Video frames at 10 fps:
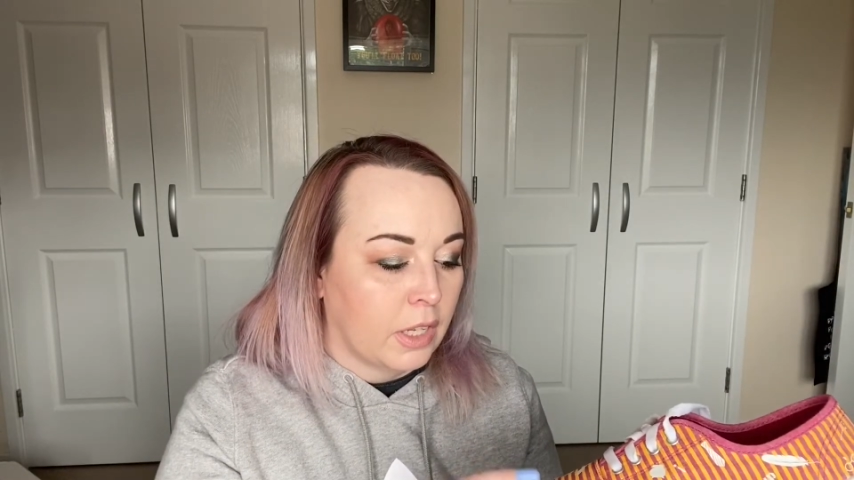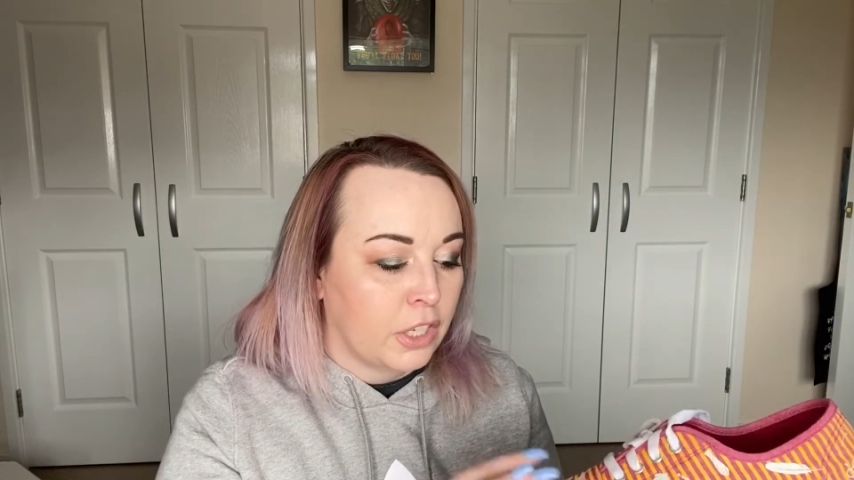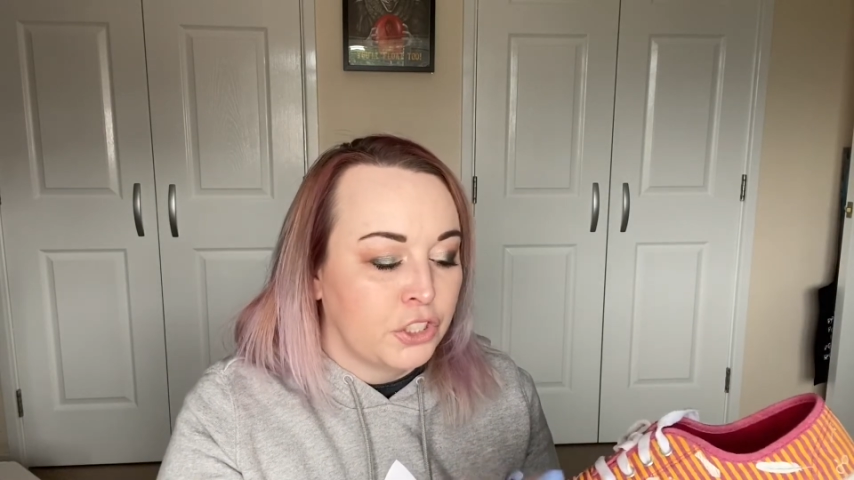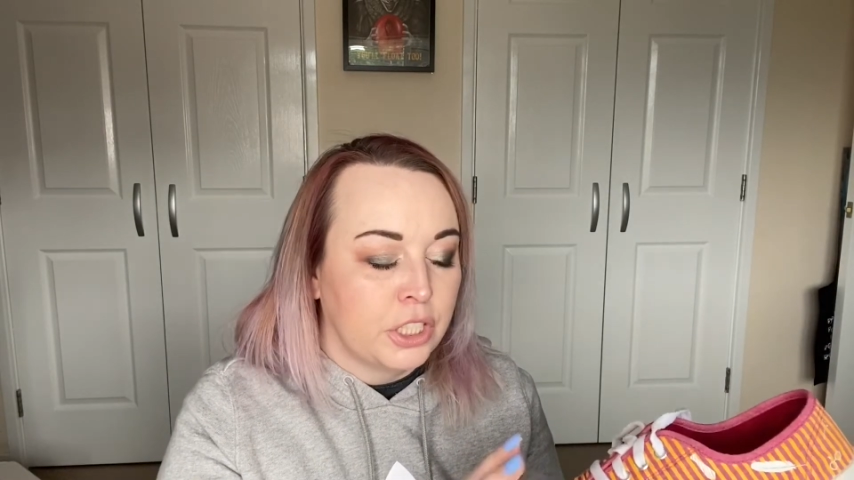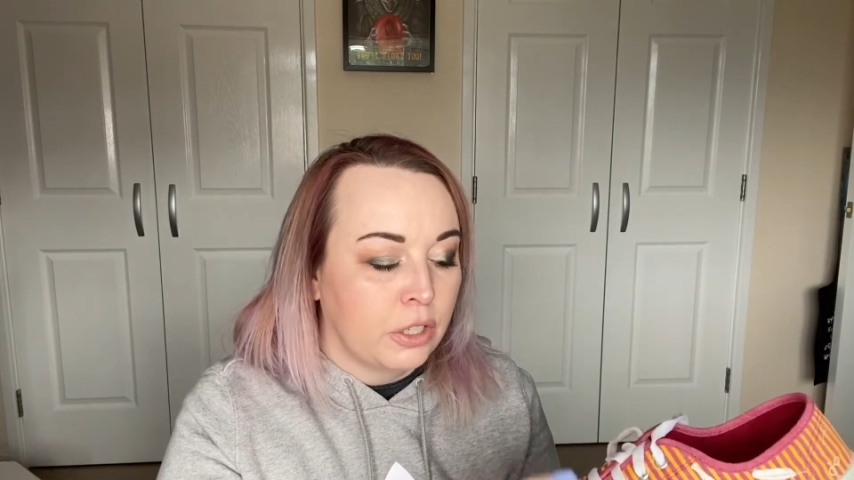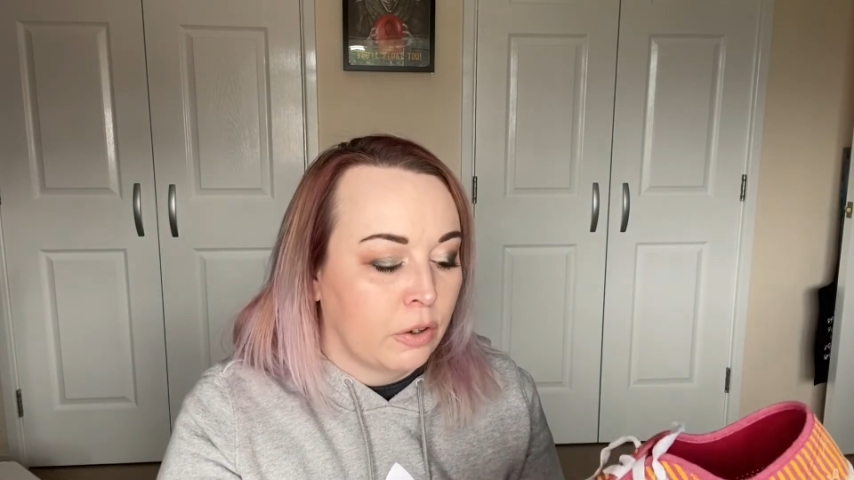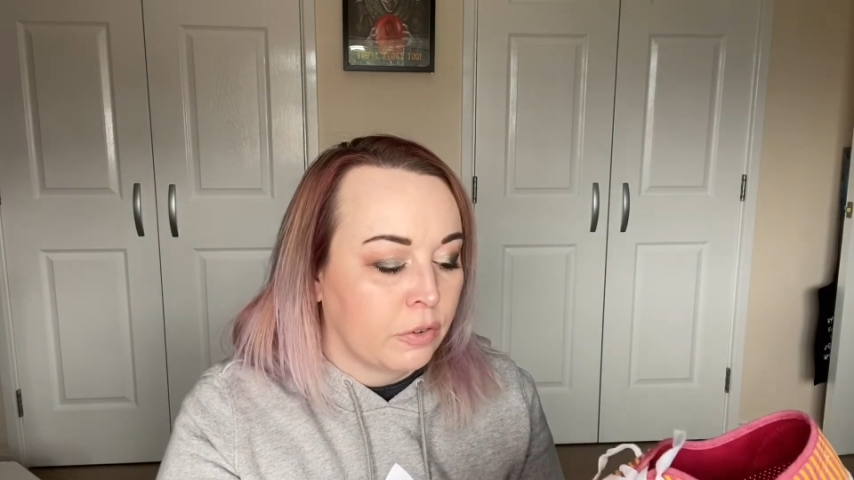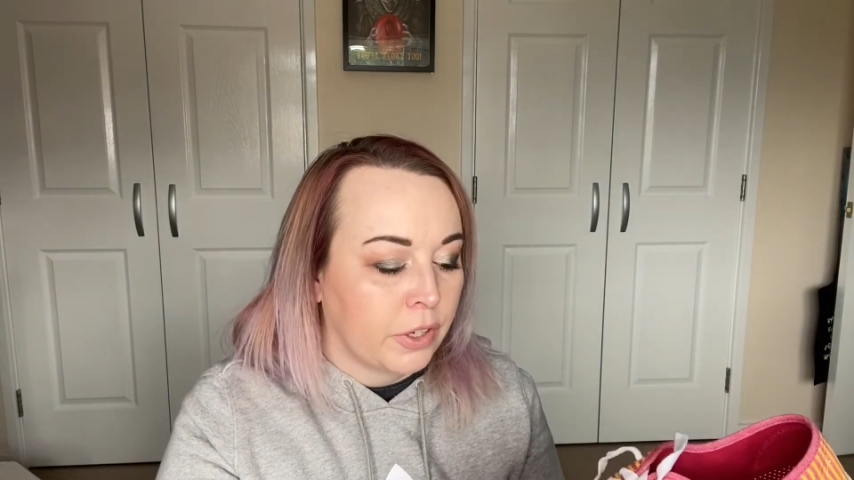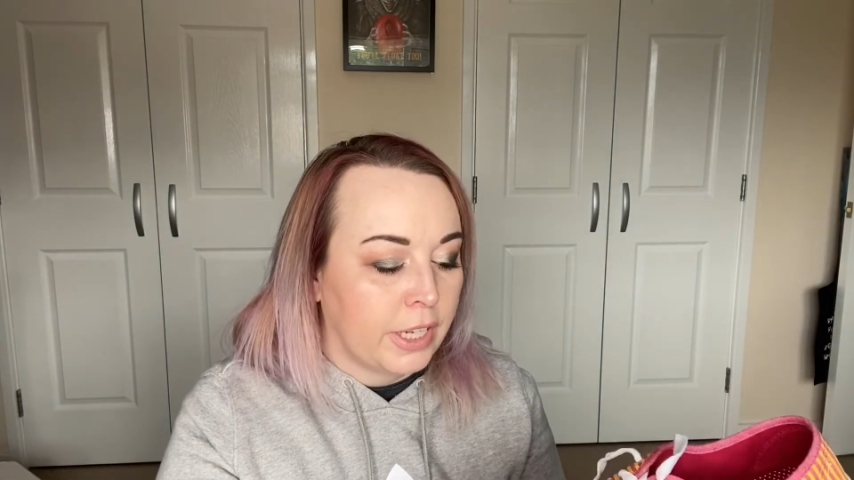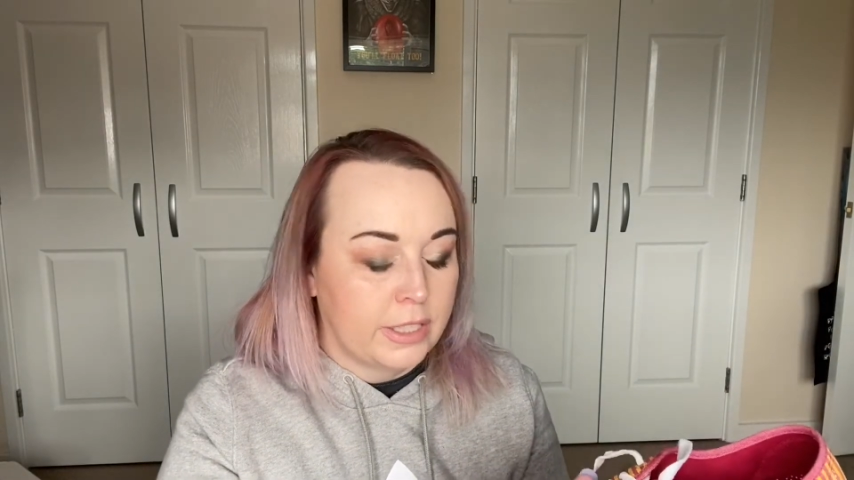sheet
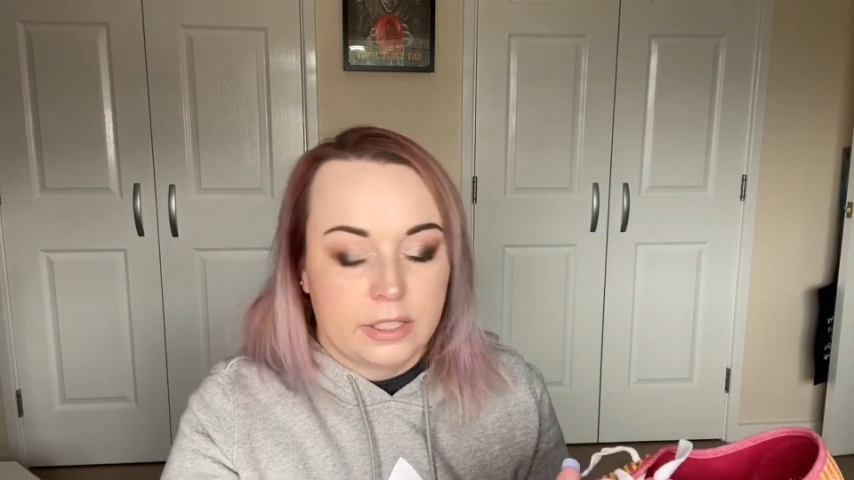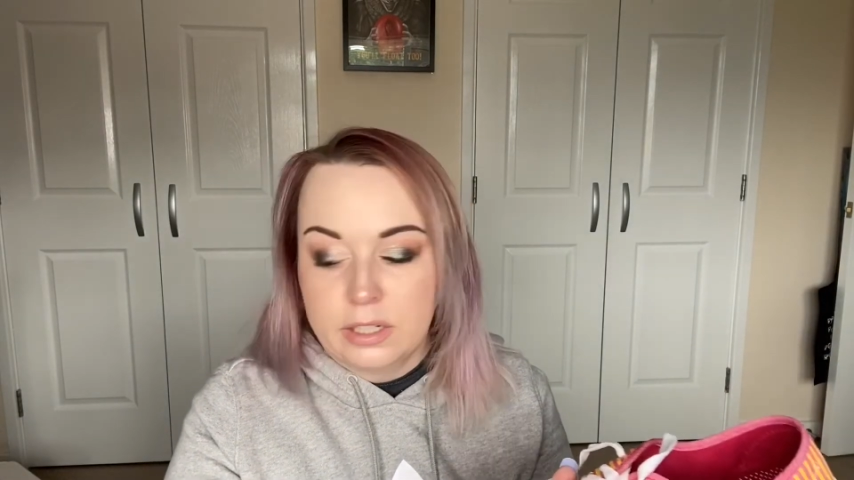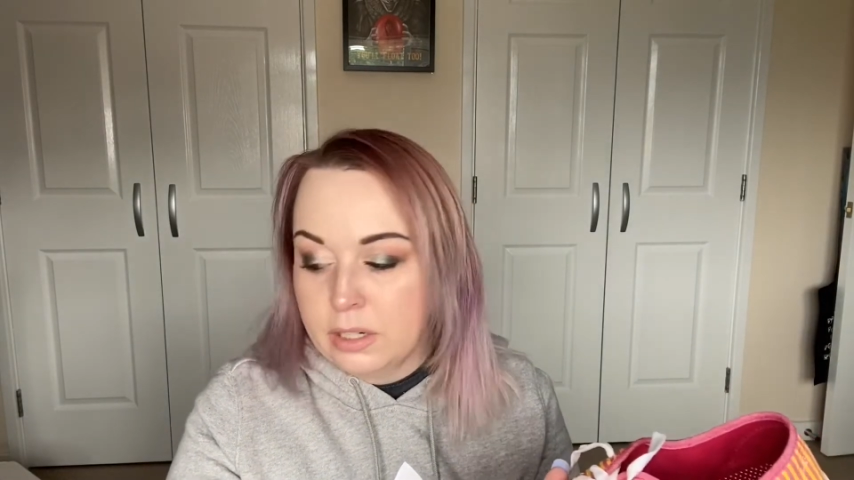over it.